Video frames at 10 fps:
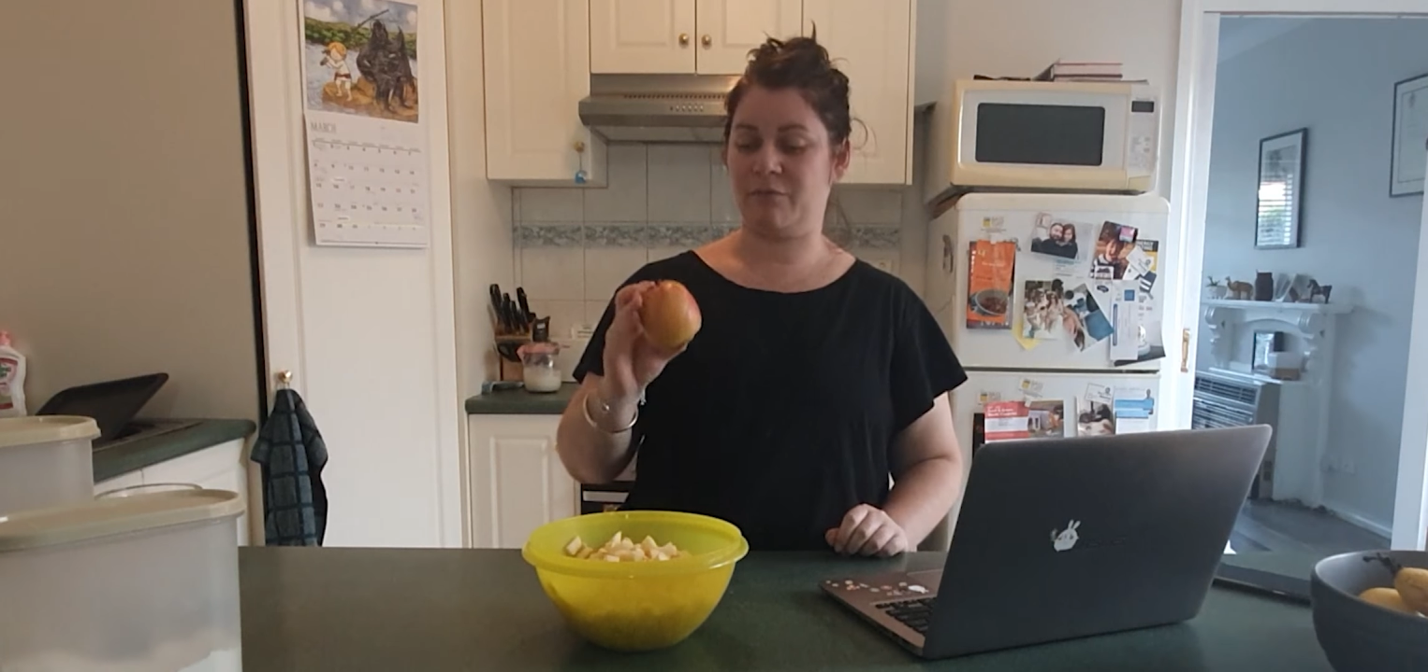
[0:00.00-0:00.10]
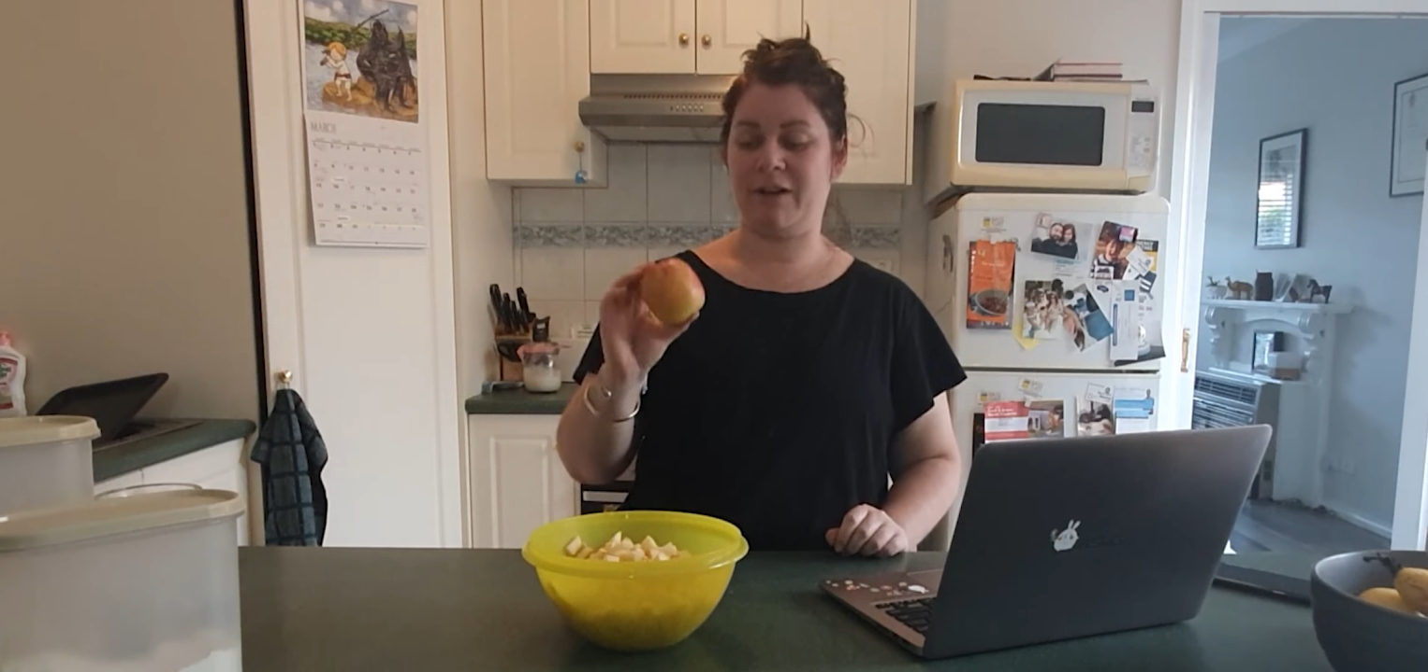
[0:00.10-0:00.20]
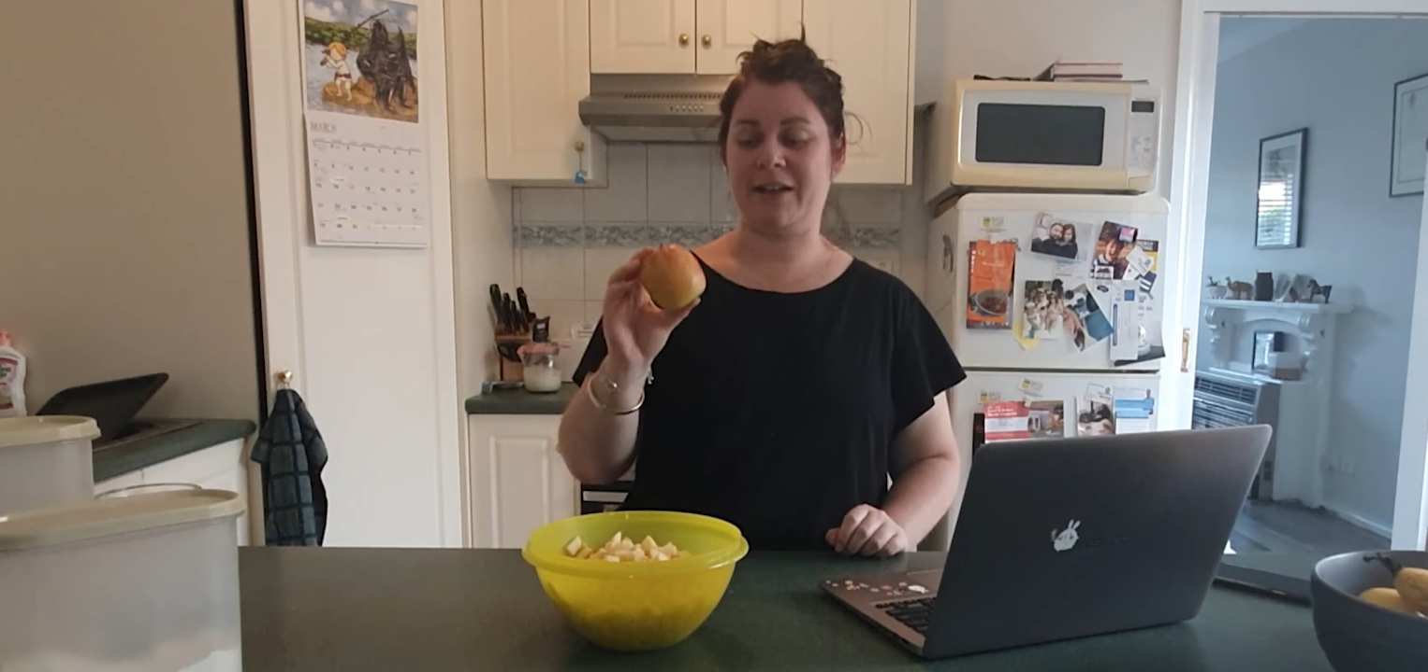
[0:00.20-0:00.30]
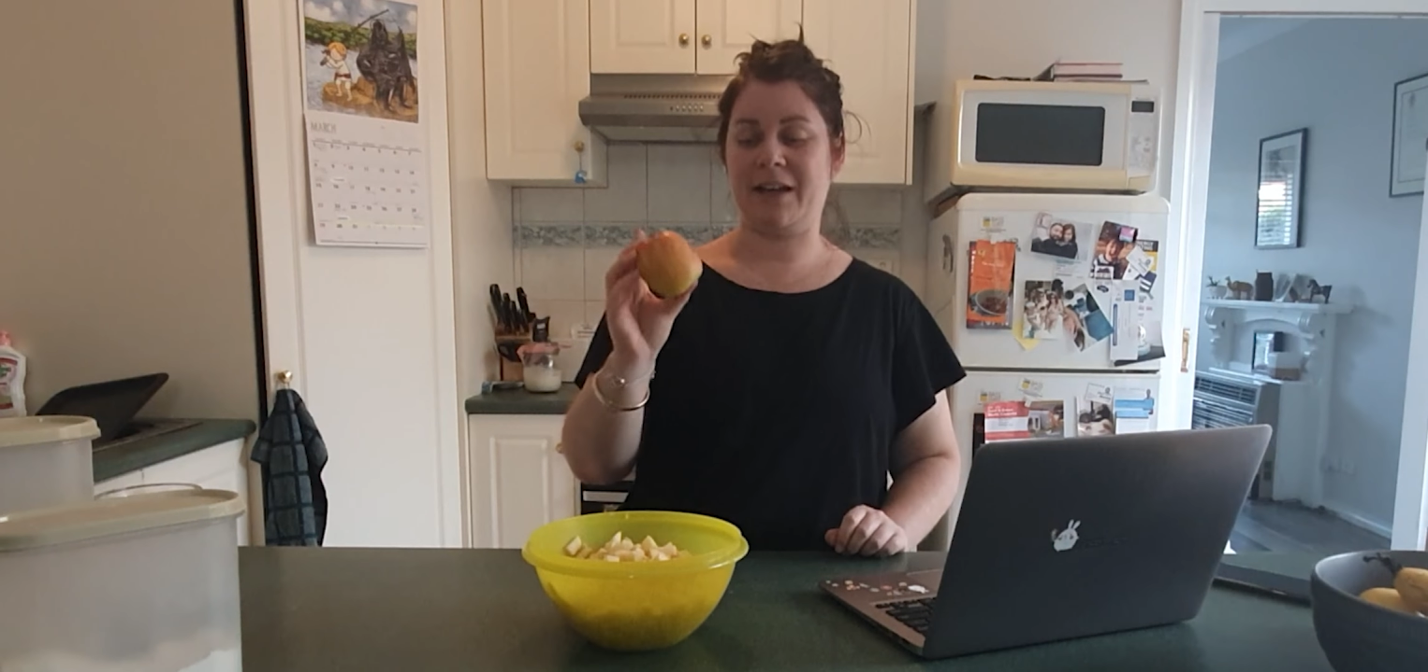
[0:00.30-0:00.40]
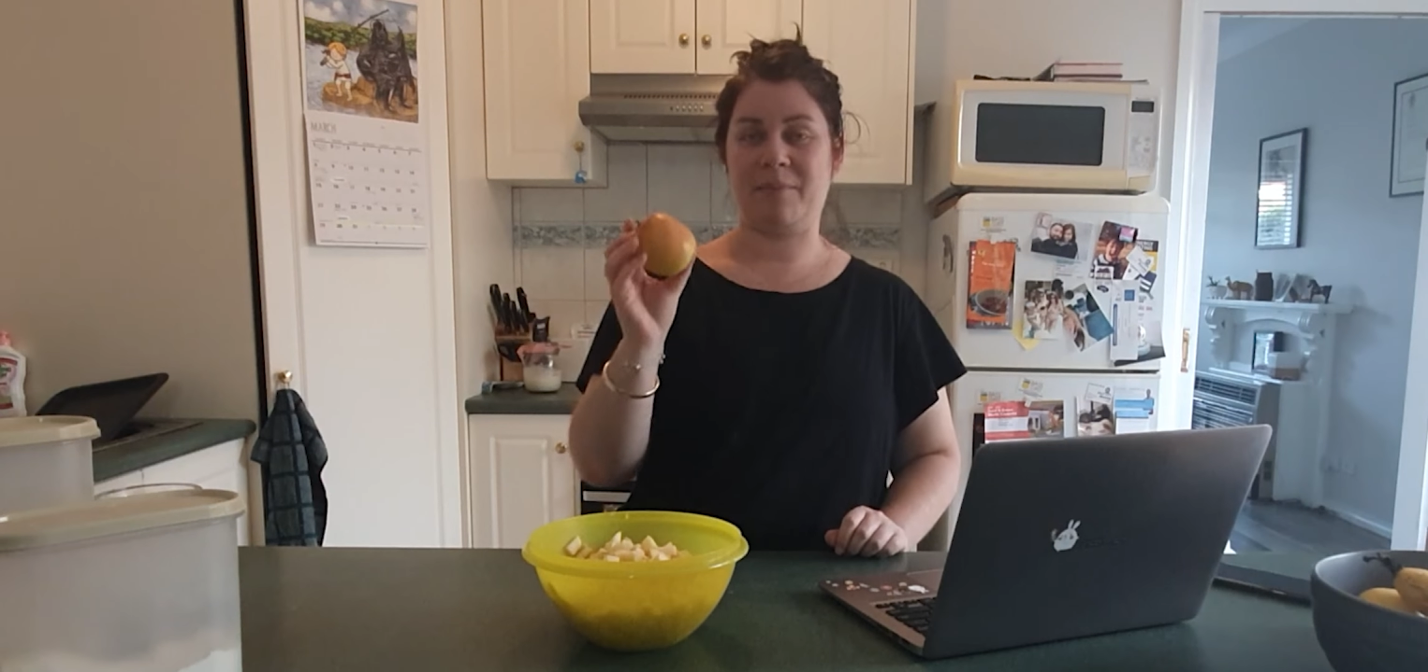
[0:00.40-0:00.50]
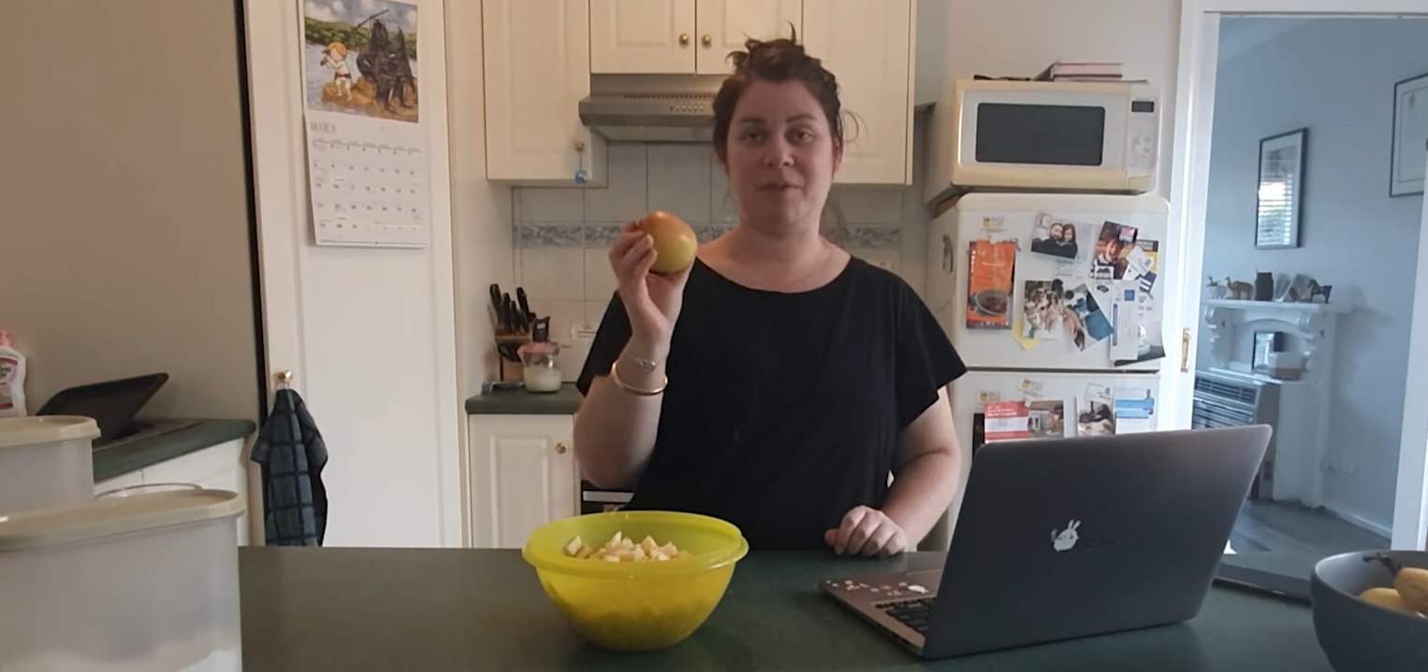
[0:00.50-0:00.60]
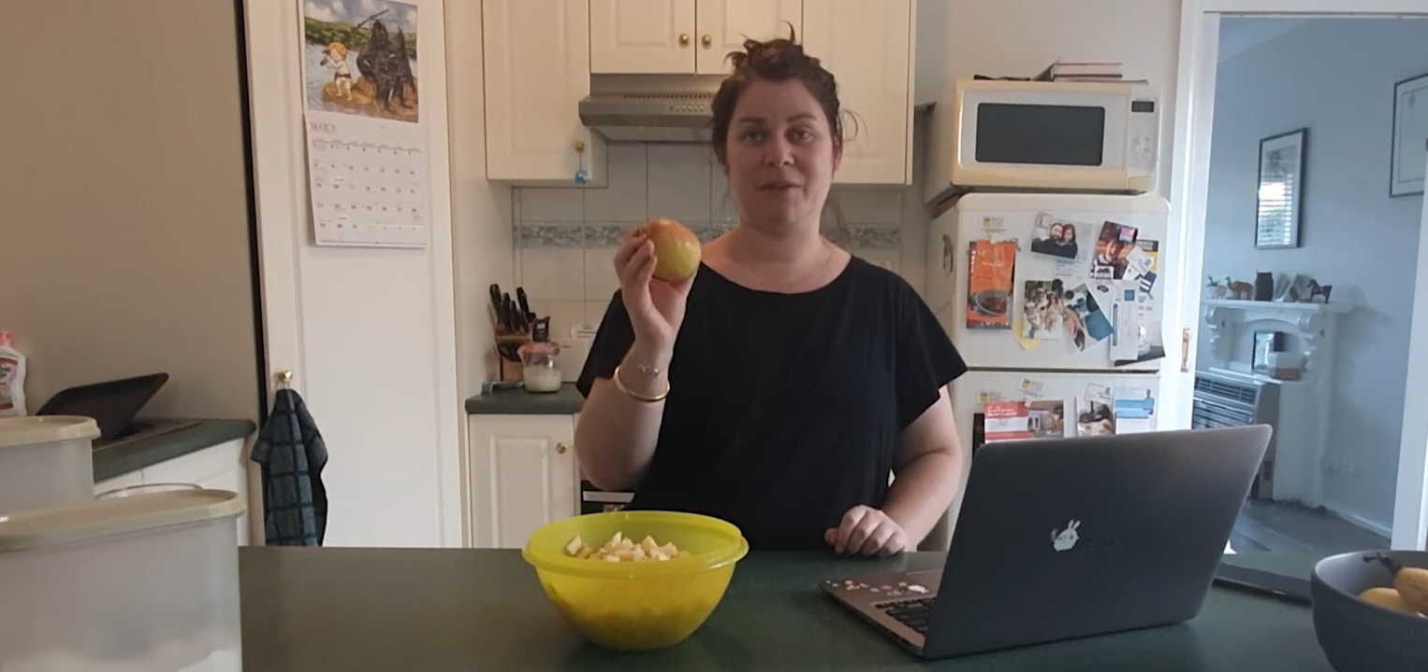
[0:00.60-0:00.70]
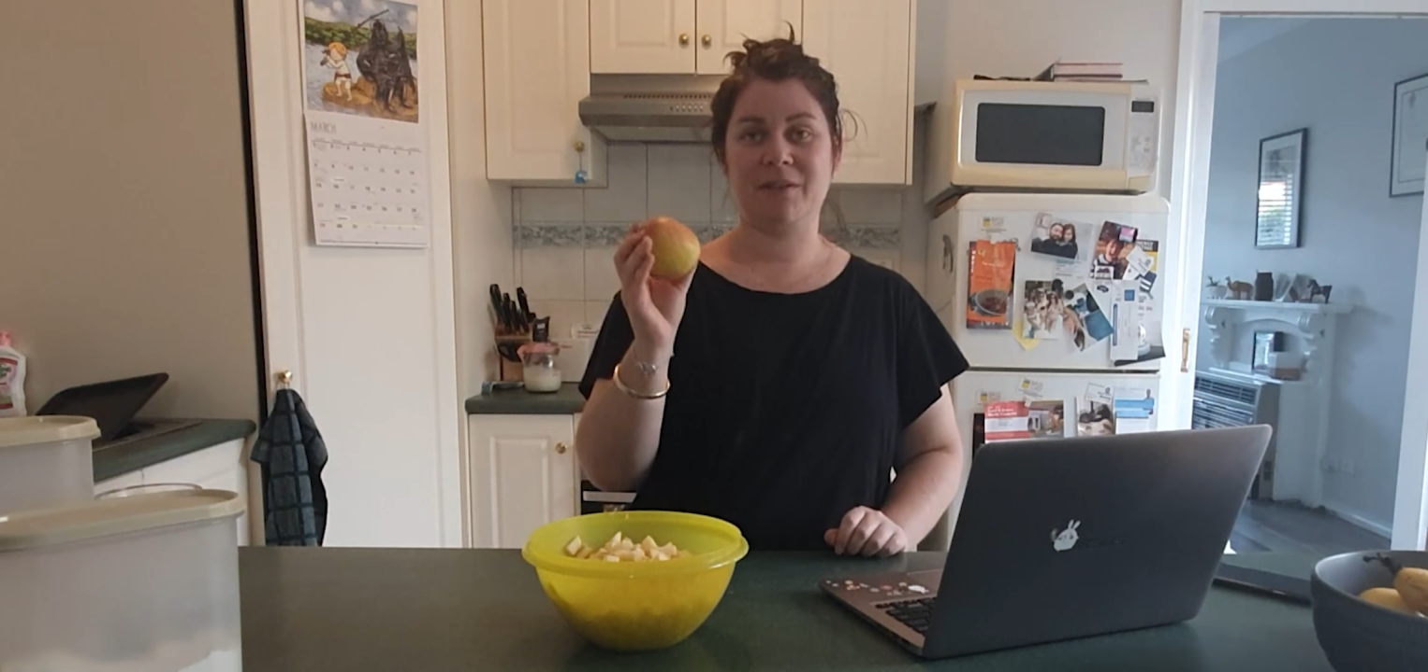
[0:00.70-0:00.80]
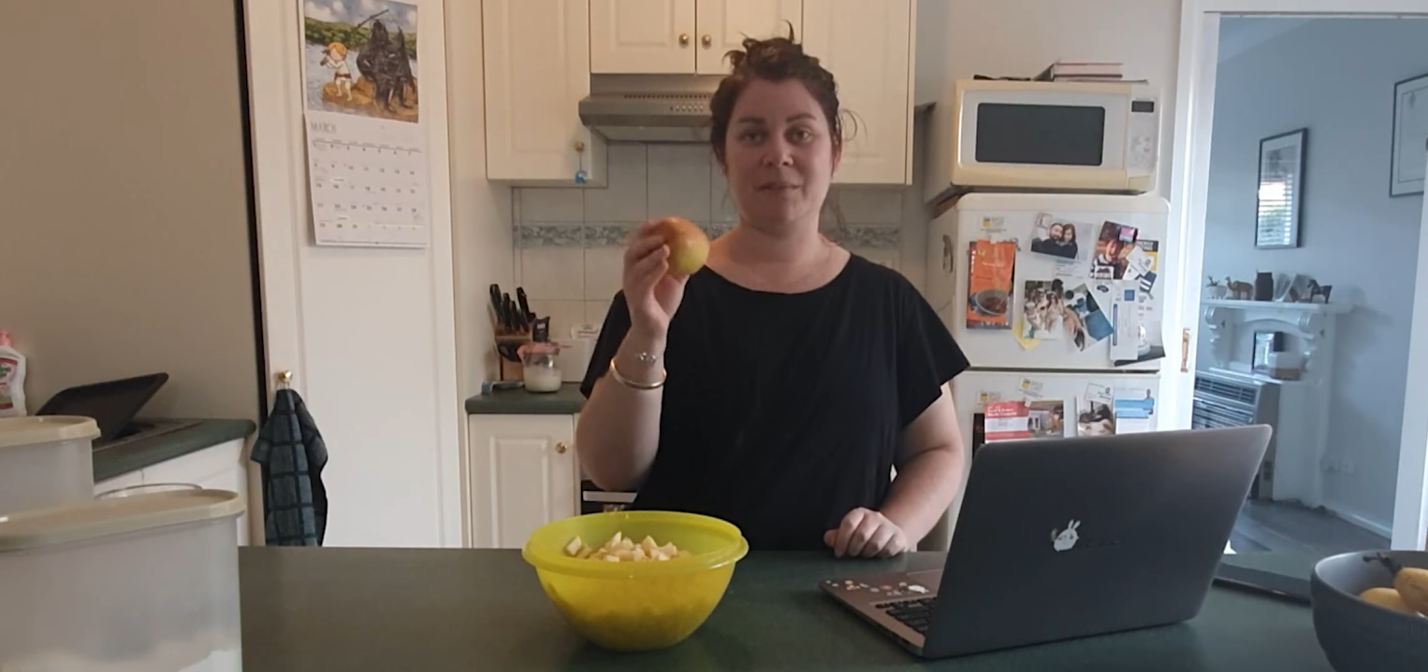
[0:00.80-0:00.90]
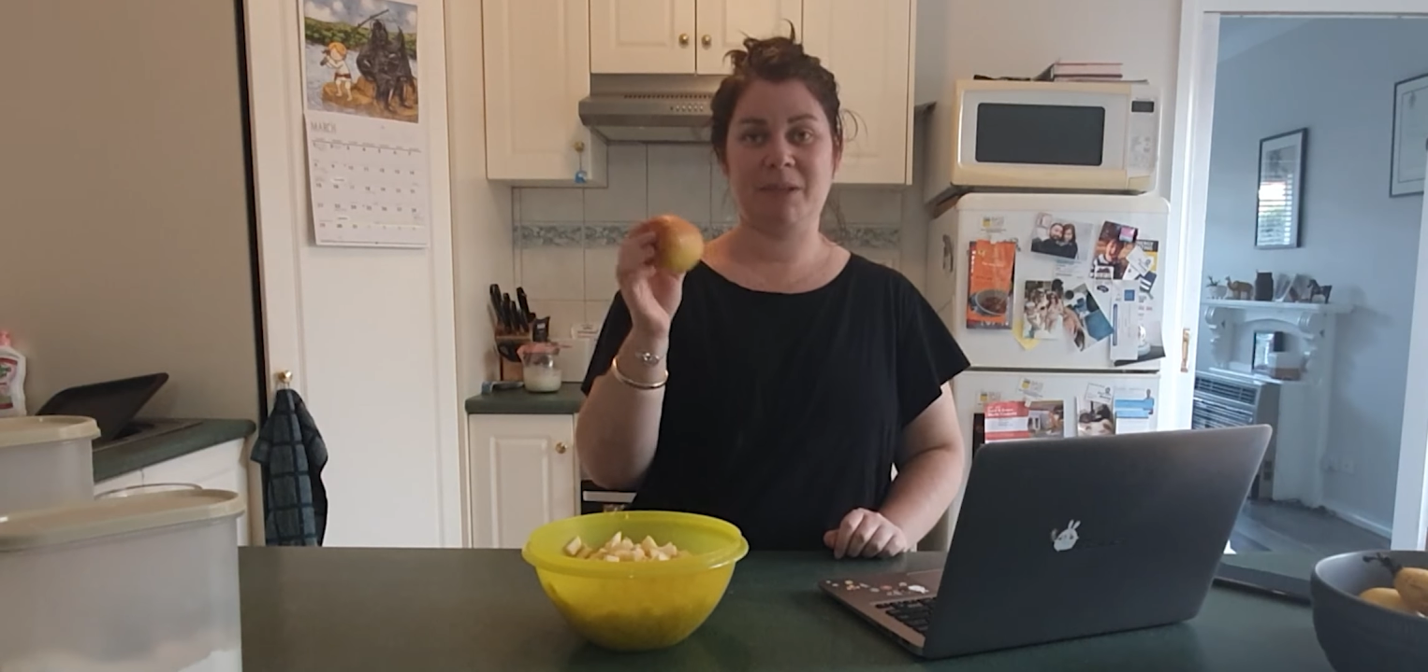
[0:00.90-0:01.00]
red apples